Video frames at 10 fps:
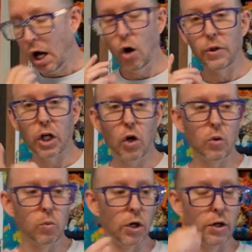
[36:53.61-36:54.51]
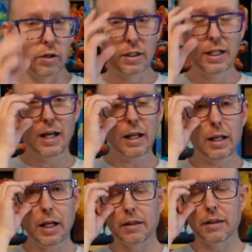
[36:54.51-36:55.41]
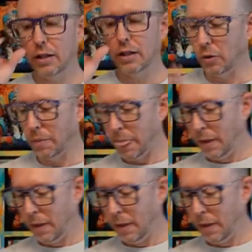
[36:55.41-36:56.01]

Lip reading: Oh, the code word. Yeah. Thank you.